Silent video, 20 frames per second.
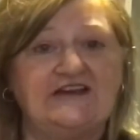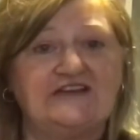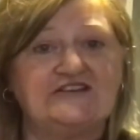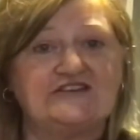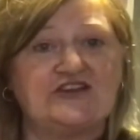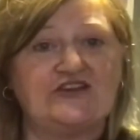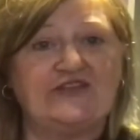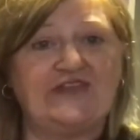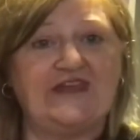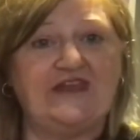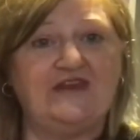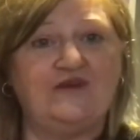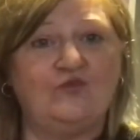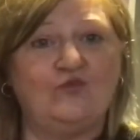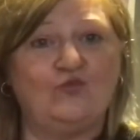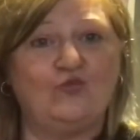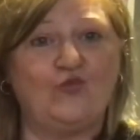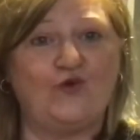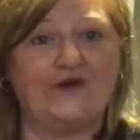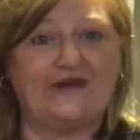So
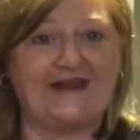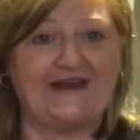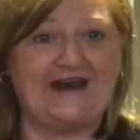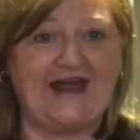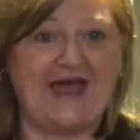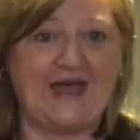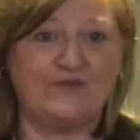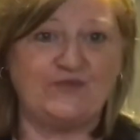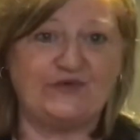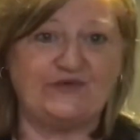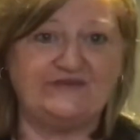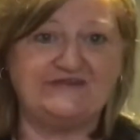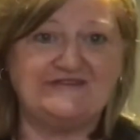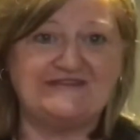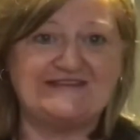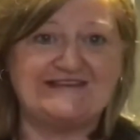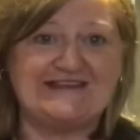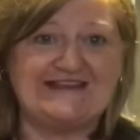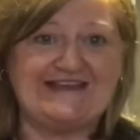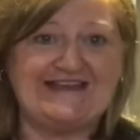then what had
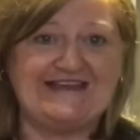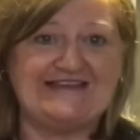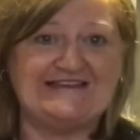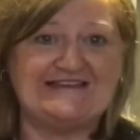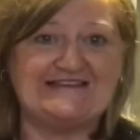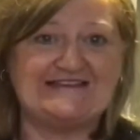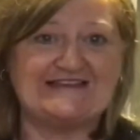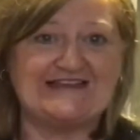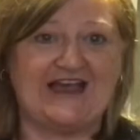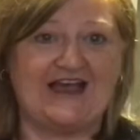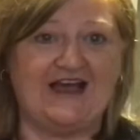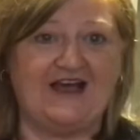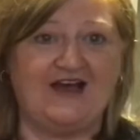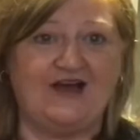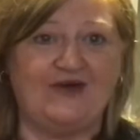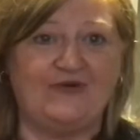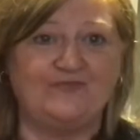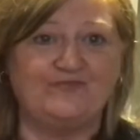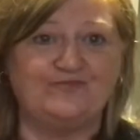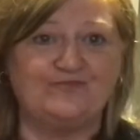happened is
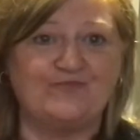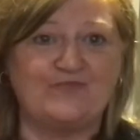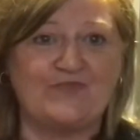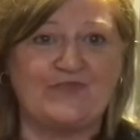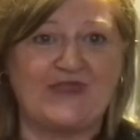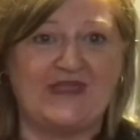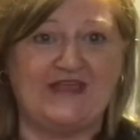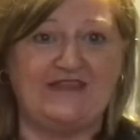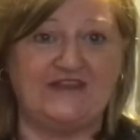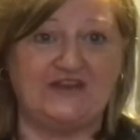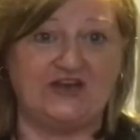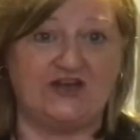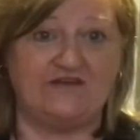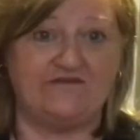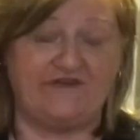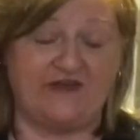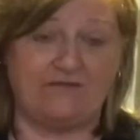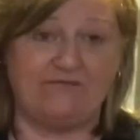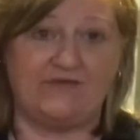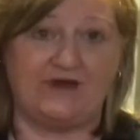in the
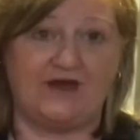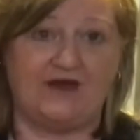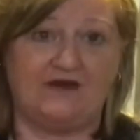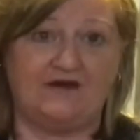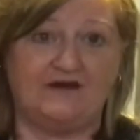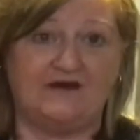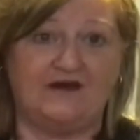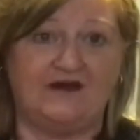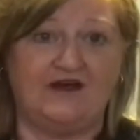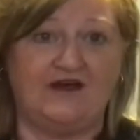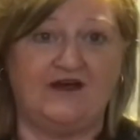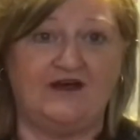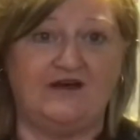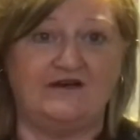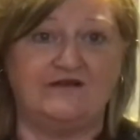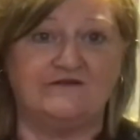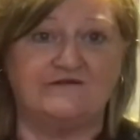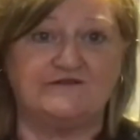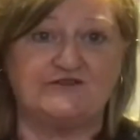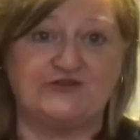November
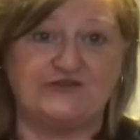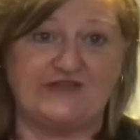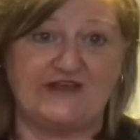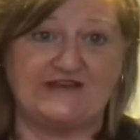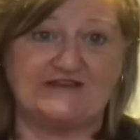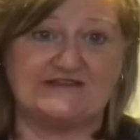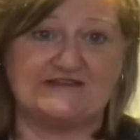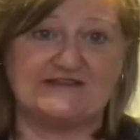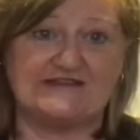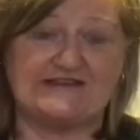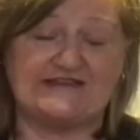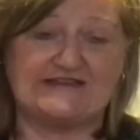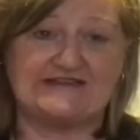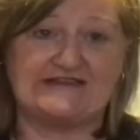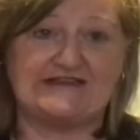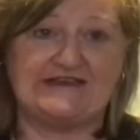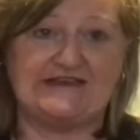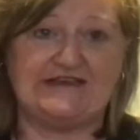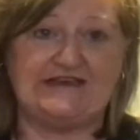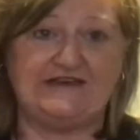of
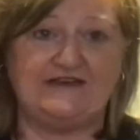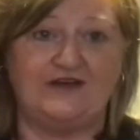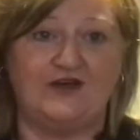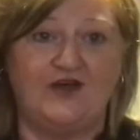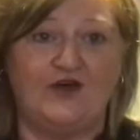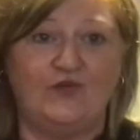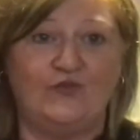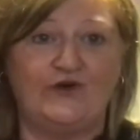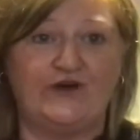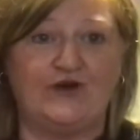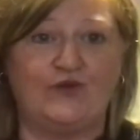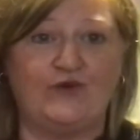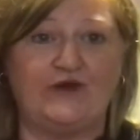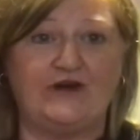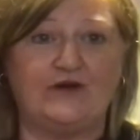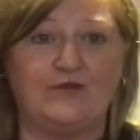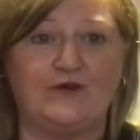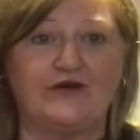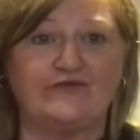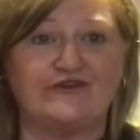2016, when I went
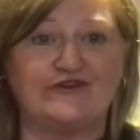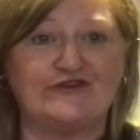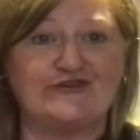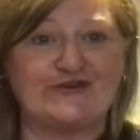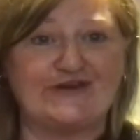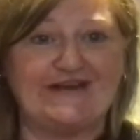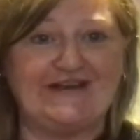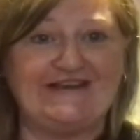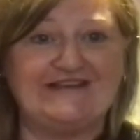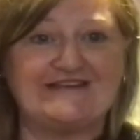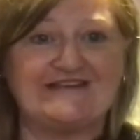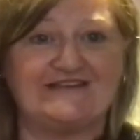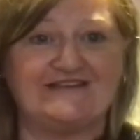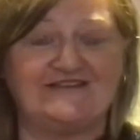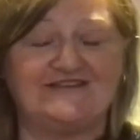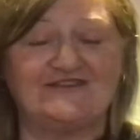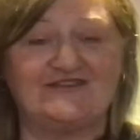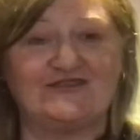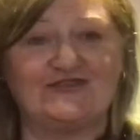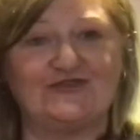on my retreat
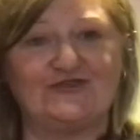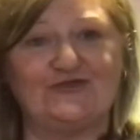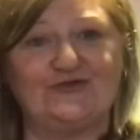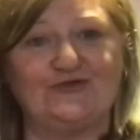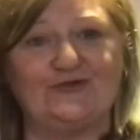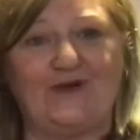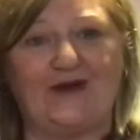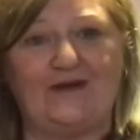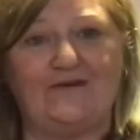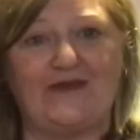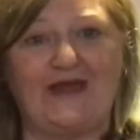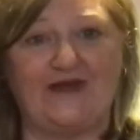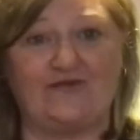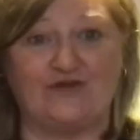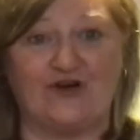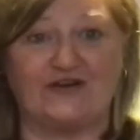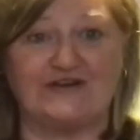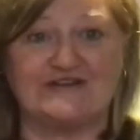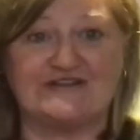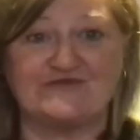to our
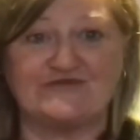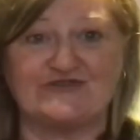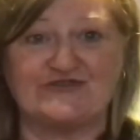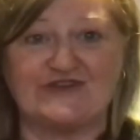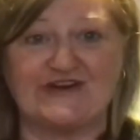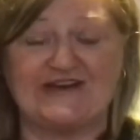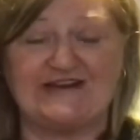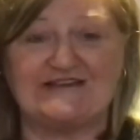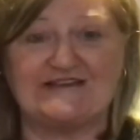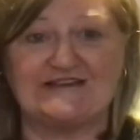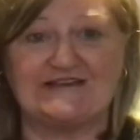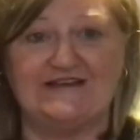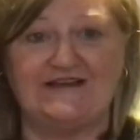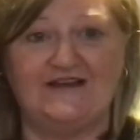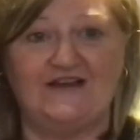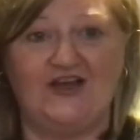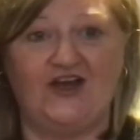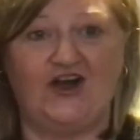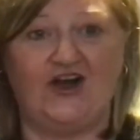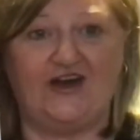writer's retreat,
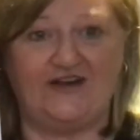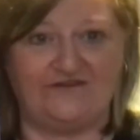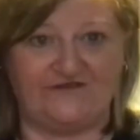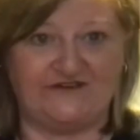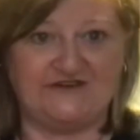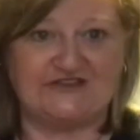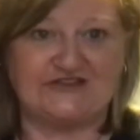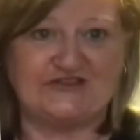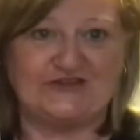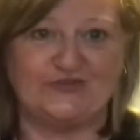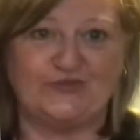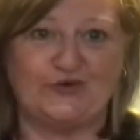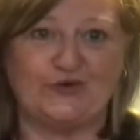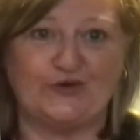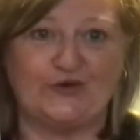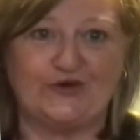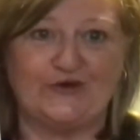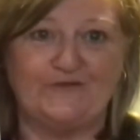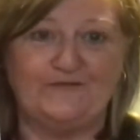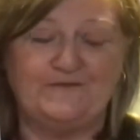I'd finished the
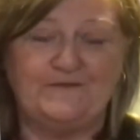book.